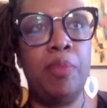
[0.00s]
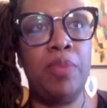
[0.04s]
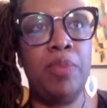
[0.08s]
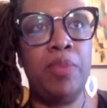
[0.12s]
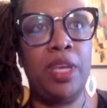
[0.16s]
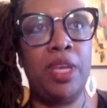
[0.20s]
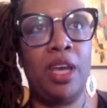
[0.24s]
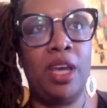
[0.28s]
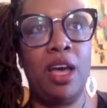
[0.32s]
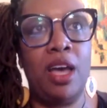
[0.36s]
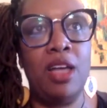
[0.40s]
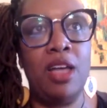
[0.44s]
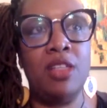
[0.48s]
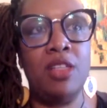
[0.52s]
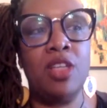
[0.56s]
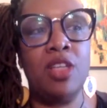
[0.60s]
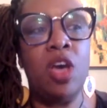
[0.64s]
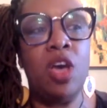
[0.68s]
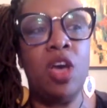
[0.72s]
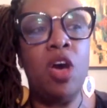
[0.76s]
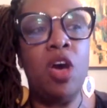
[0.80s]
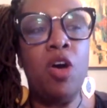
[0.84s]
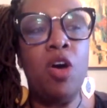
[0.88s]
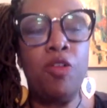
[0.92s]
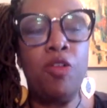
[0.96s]
because
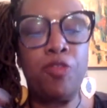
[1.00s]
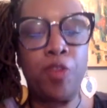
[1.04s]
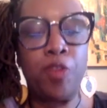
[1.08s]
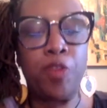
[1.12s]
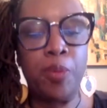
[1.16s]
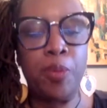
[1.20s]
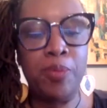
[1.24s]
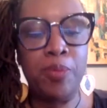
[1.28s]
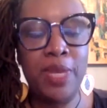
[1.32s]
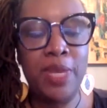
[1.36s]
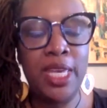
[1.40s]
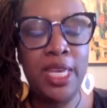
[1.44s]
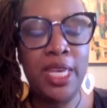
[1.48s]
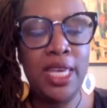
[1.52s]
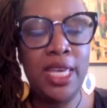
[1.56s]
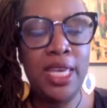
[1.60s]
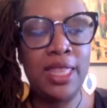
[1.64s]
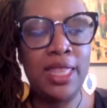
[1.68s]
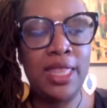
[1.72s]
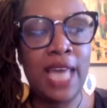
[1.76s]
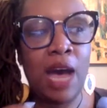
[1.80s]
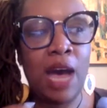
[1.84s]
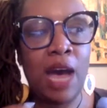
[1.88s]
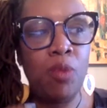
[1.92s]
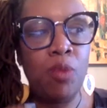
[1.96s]
for me,
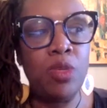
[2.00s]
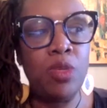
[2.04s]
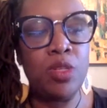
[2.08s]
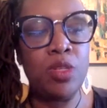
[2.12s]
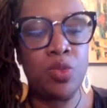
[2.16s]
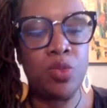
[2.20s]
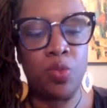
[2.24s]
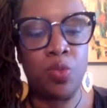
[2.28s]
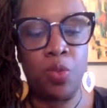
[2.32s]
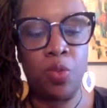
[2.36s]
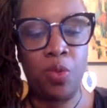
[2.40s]
that was